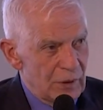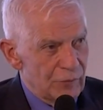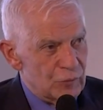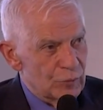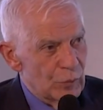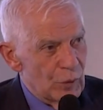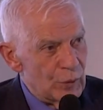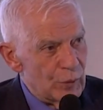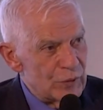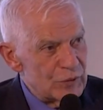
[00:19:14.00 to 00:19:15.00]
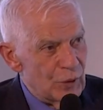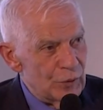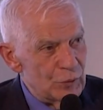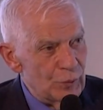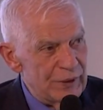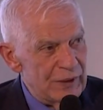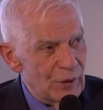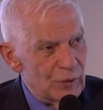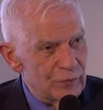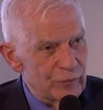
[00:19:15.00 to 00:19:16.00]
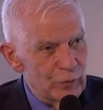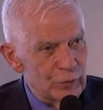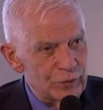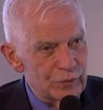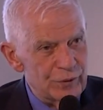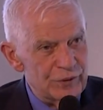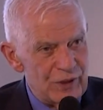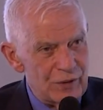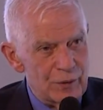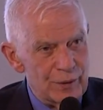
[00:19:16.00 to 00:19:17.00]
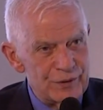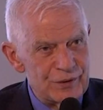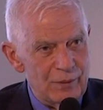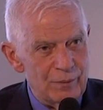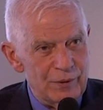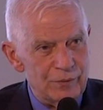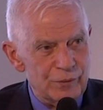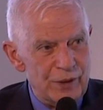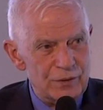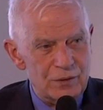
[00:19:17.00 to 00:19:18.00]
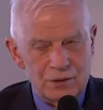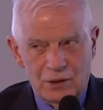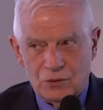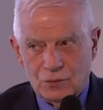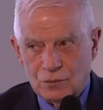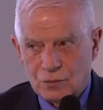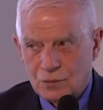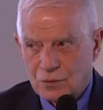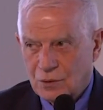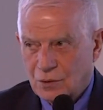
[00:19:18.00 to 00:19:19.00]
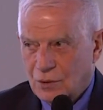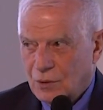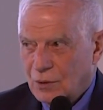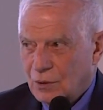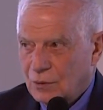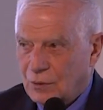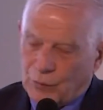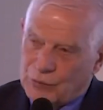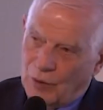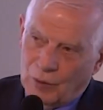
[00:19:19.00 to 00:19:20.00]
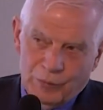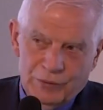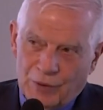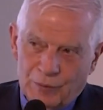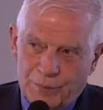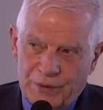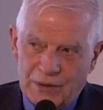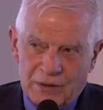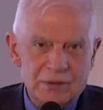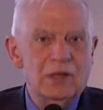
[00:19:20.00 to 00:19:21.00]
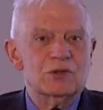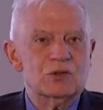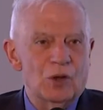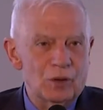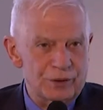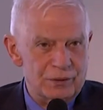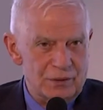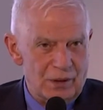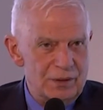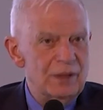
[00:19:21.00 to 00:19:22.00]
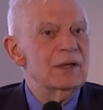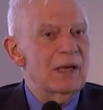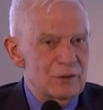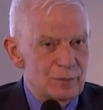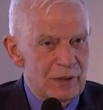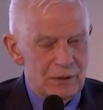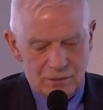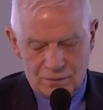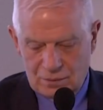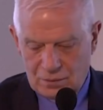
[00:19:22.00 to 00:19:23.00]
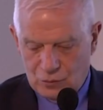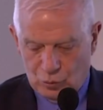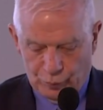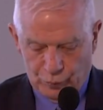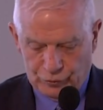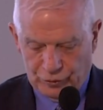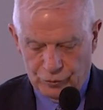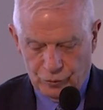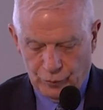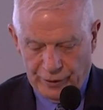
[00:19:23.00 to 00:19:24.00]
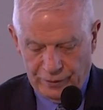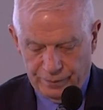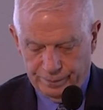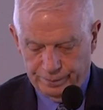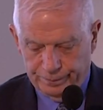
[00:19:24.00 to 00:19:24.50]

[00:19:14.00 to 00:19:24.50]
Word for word: If tomorrow it was going to be another vote in the General Assembly of the United Nations, the result would not be as solid as it has been supporting Ukraine.